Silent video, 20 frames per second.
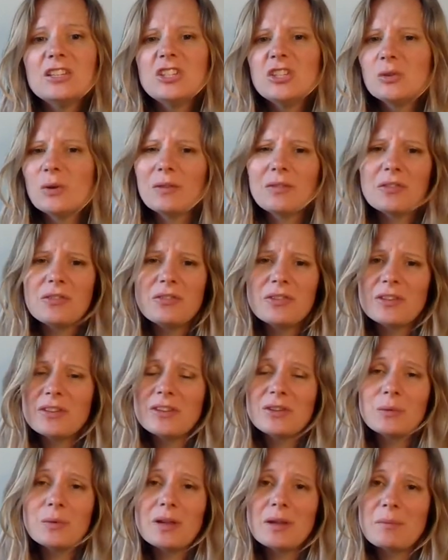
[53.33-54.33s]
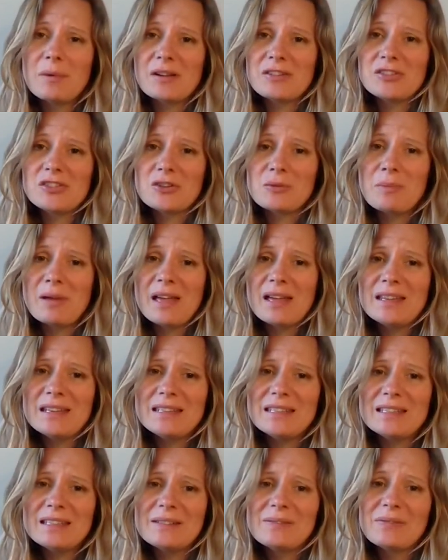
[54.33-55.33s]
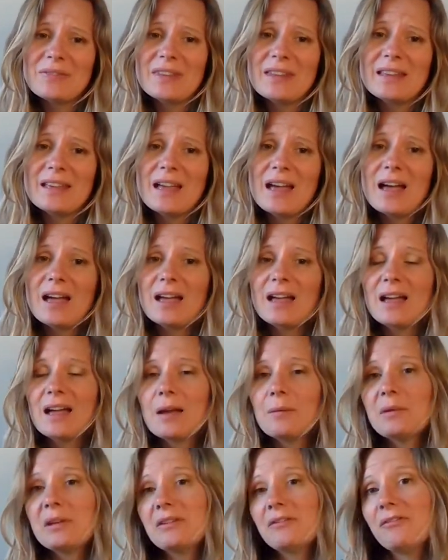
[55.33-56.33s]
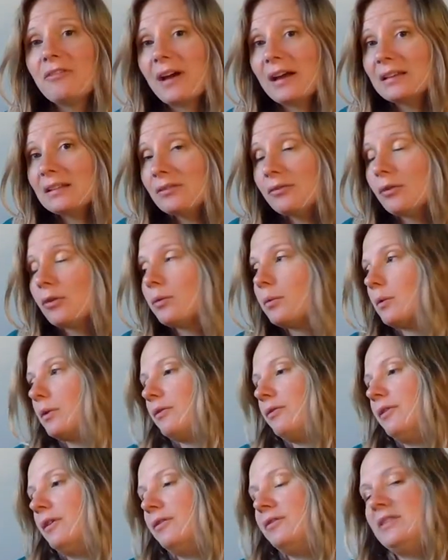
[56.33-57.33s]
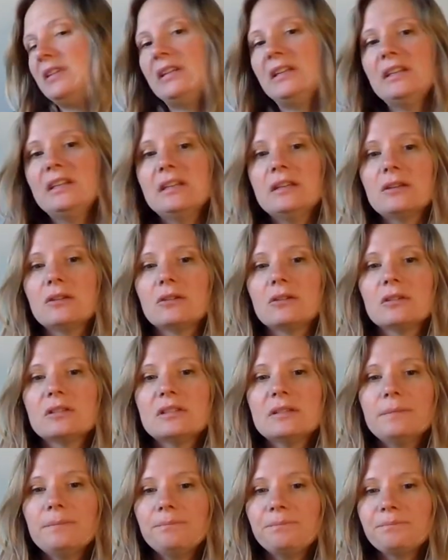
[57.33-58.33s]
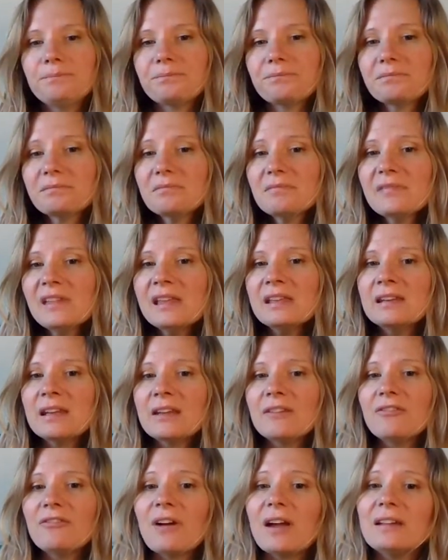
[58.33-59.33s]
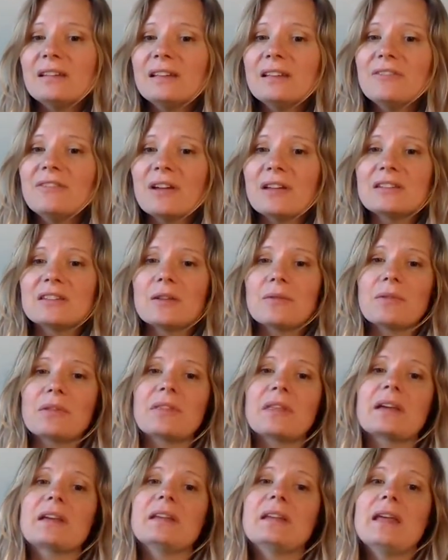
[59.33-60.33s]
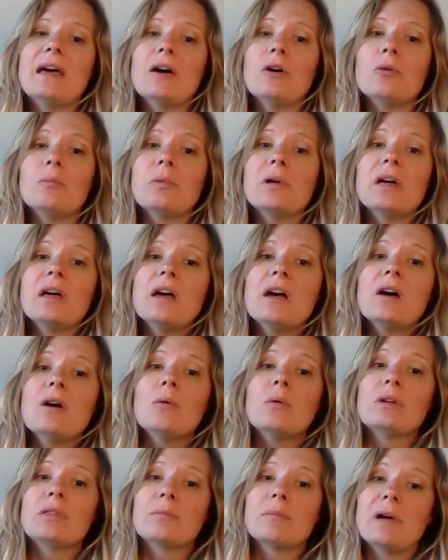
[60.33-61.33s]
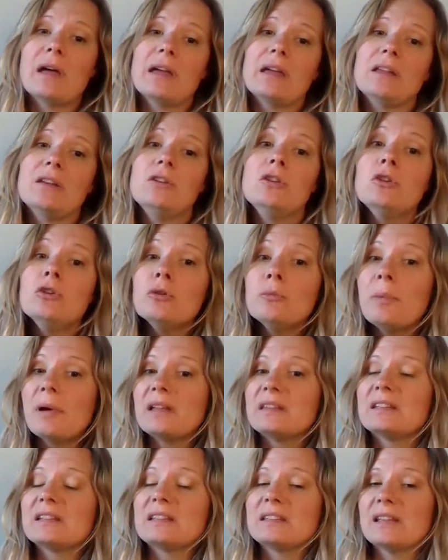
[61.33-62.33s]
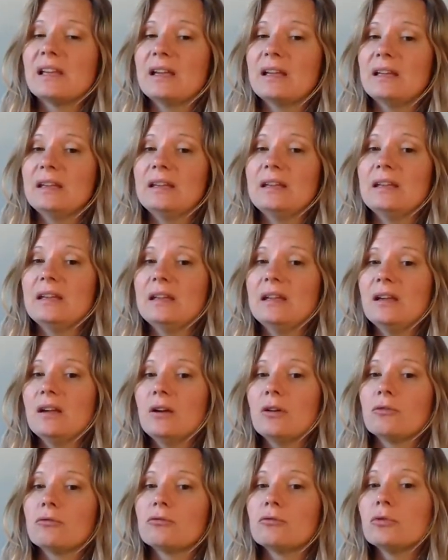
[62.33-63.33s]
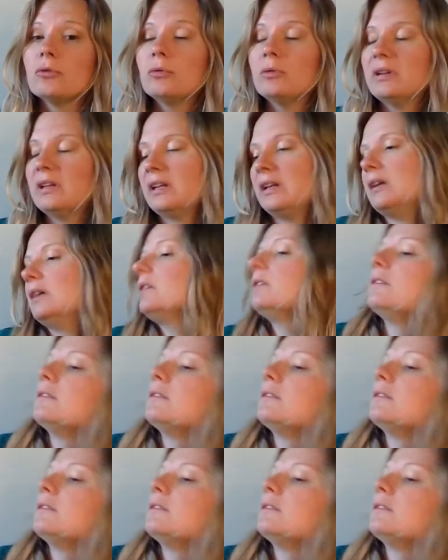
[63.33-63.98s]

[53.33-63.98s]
Do you ever feel this way about your pet? I mean, fast forward 15 years, and I finally found something that can help with my new pet's anxiety, Rooney.